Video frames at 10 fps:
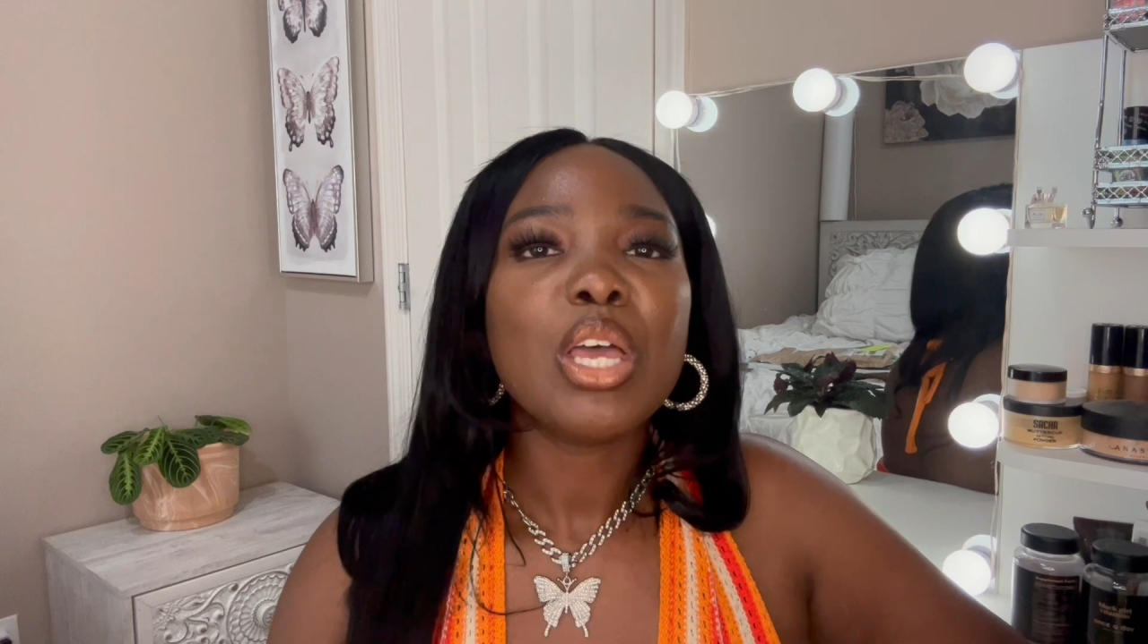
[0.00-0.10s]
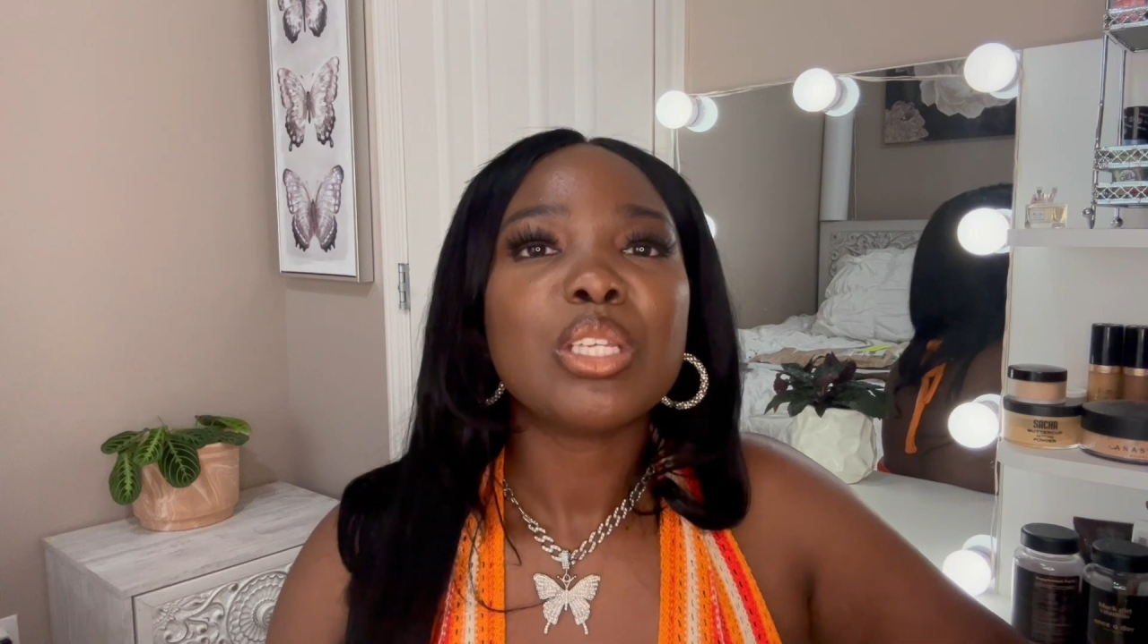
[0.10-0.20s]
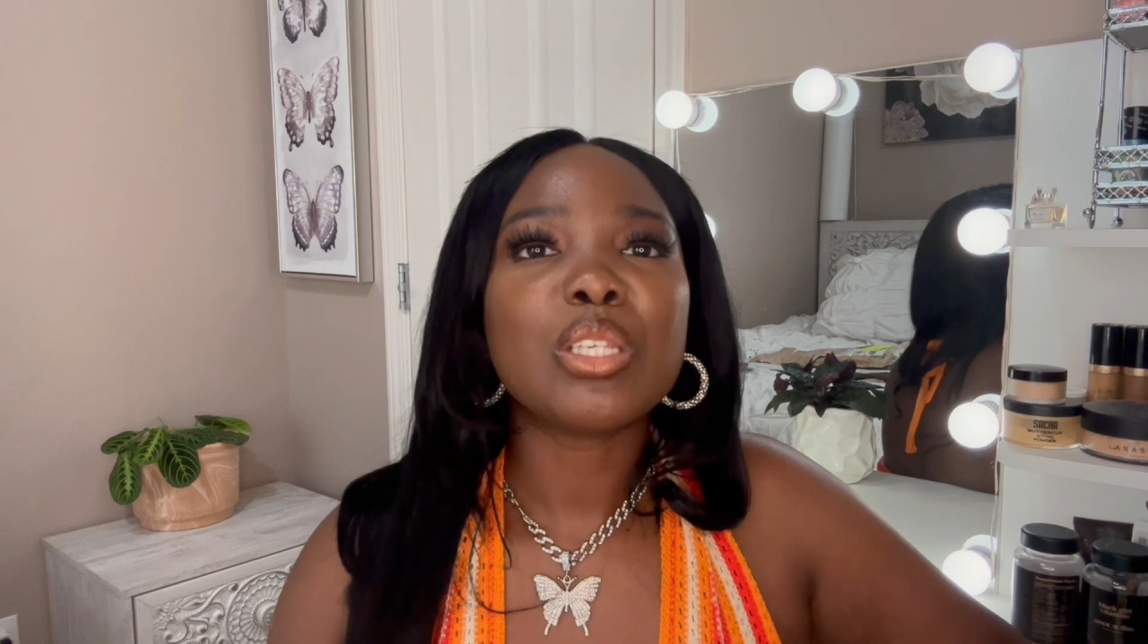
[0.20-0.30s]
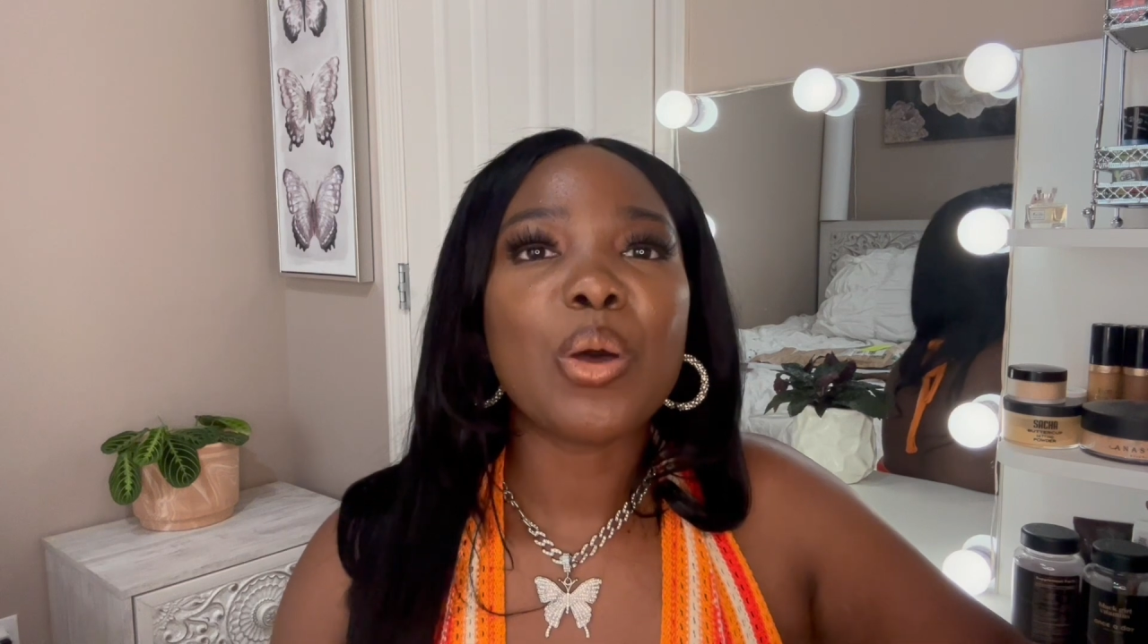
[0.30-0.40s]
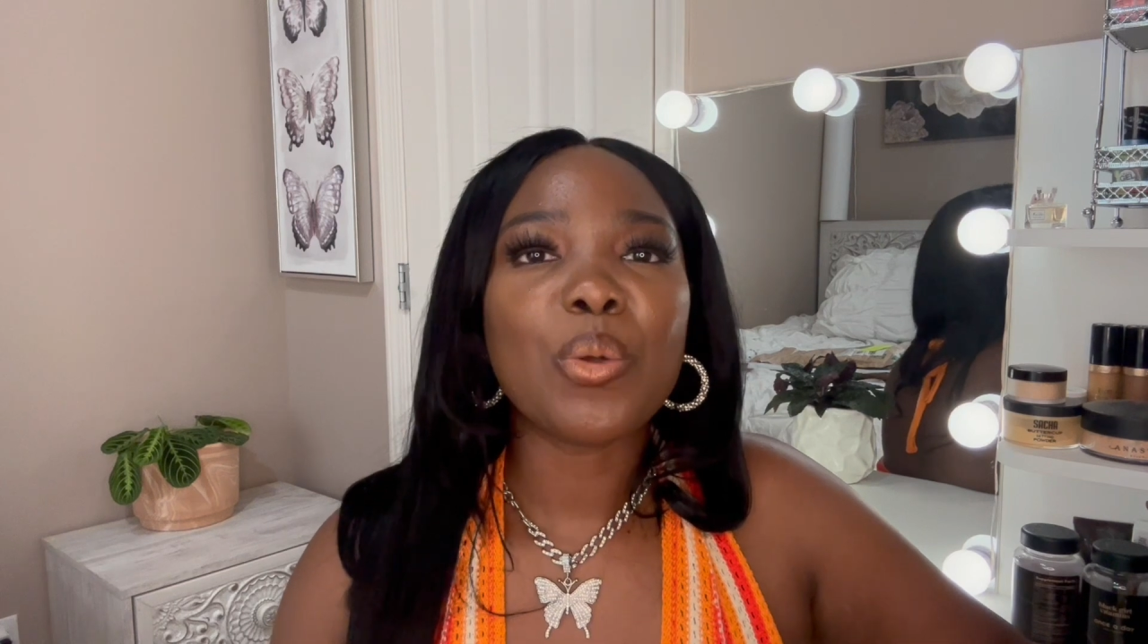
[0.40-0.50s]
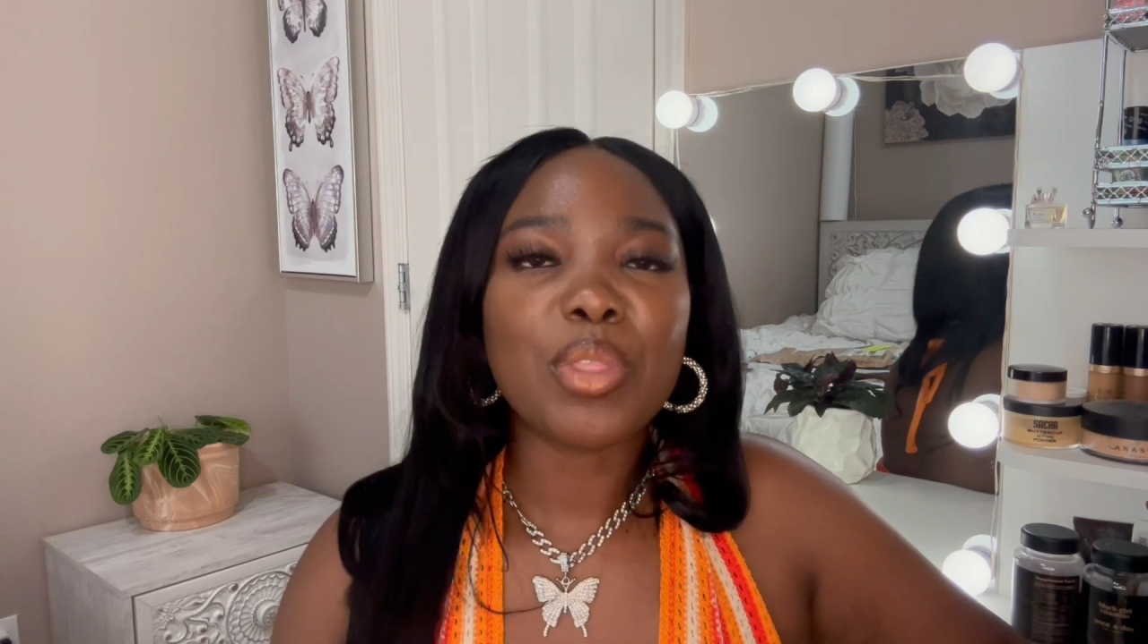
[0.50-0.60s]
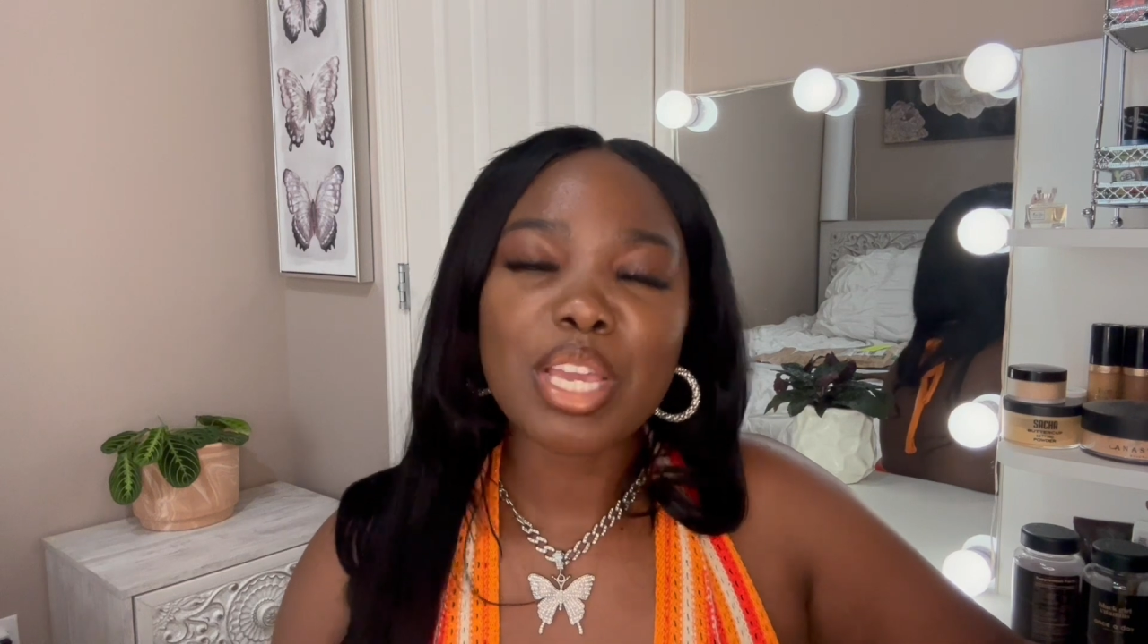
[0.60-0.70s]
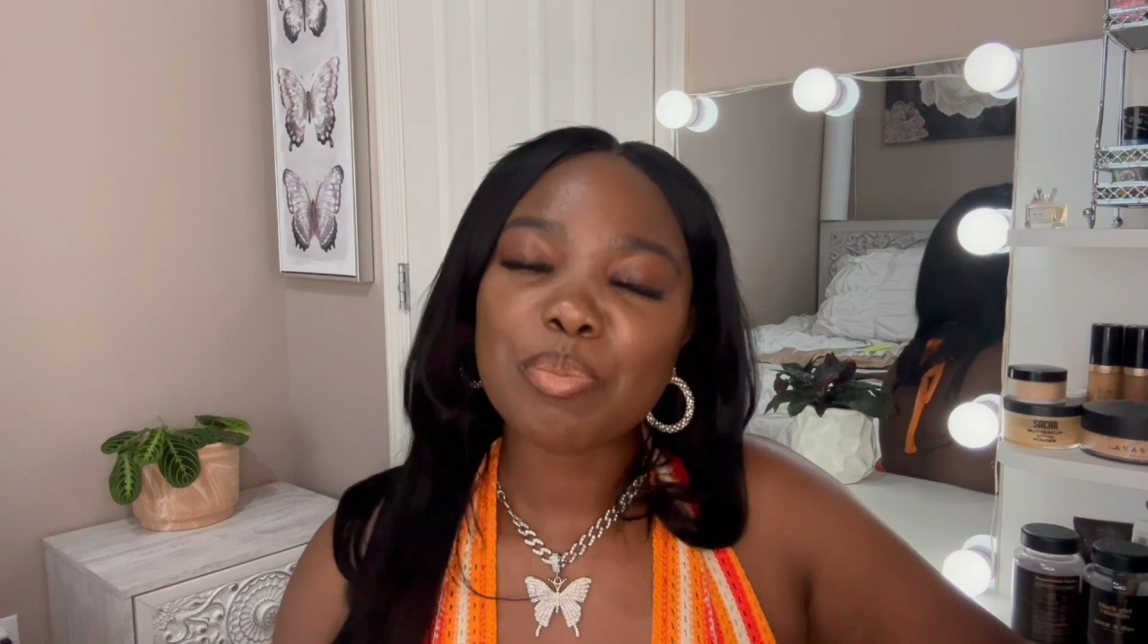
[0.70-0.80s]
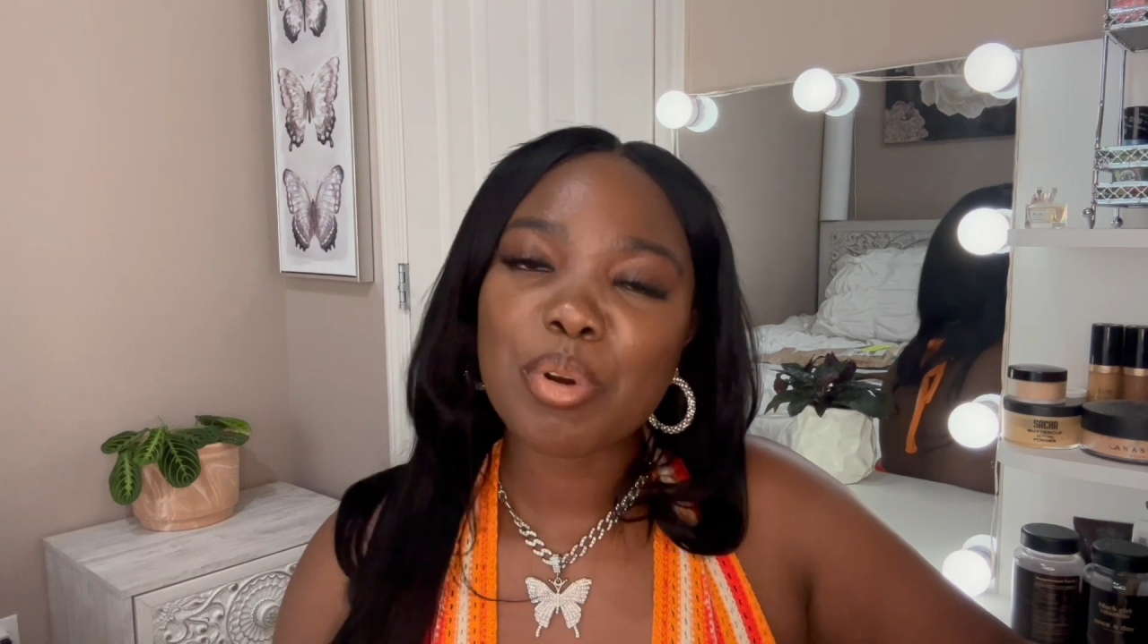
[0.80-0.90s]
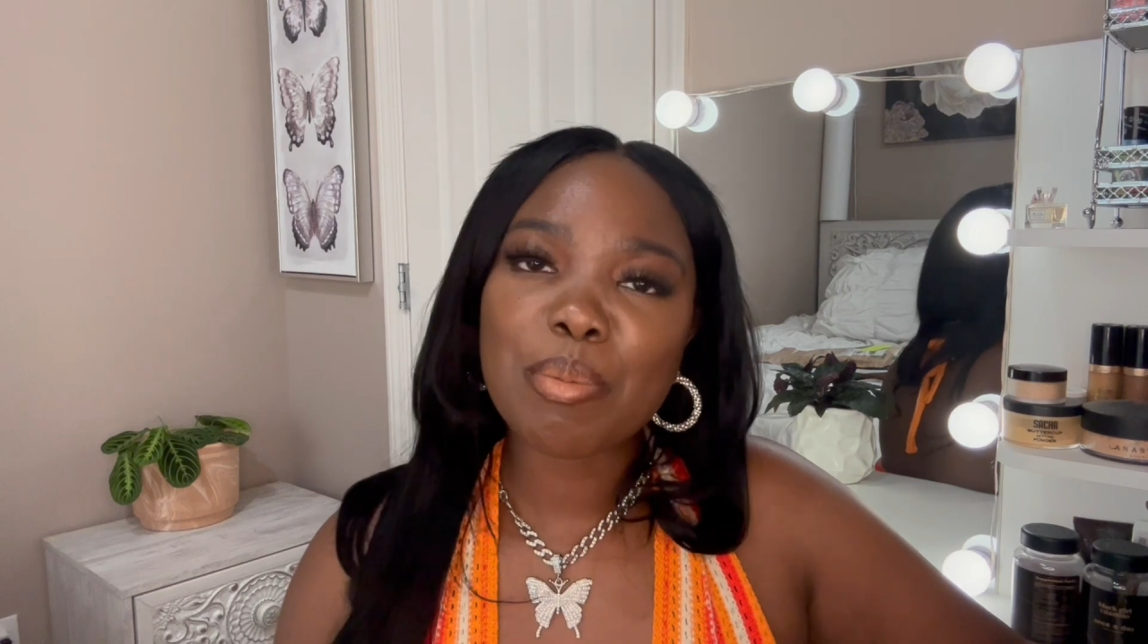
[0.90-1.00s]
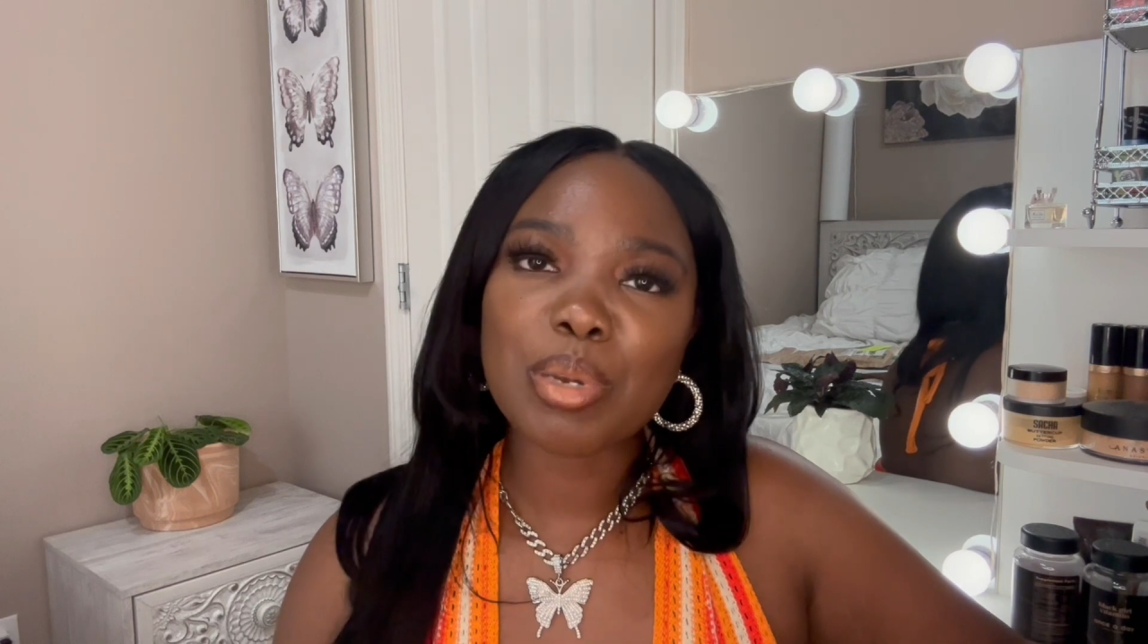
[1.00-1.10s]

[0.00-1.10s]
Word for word: So that's pretty